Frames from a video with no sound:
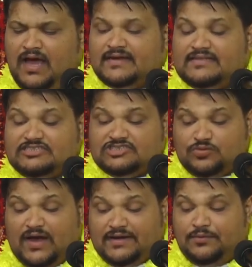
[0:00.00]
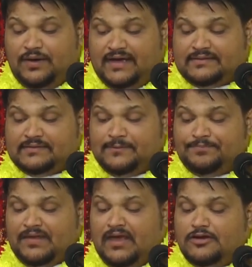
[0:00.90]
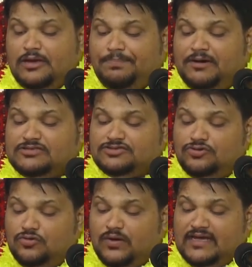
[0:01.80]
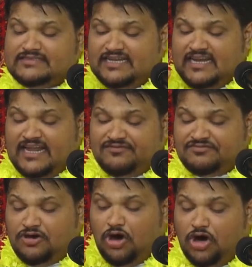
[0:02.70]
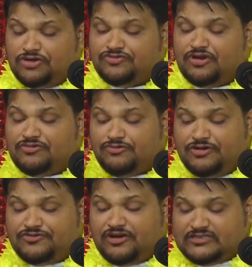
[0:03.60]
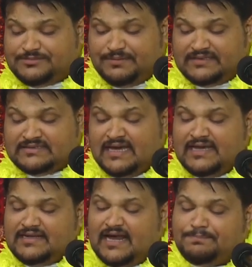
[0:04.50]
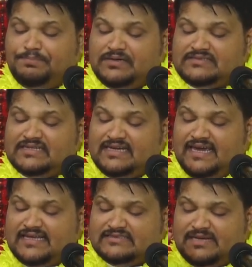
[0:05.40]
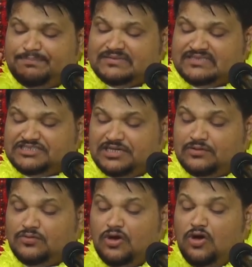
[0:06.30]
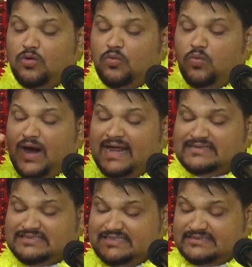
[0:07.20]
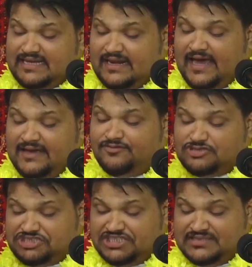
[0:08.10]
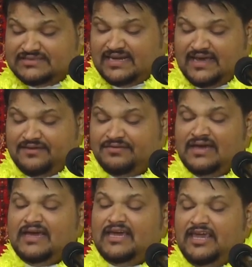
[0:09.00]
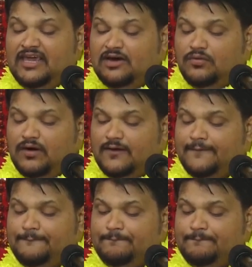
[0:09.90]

and this is why they wear the person who wears 1100 Rudraksh beads, that person gains a position whilst he's alive or she is alive, equal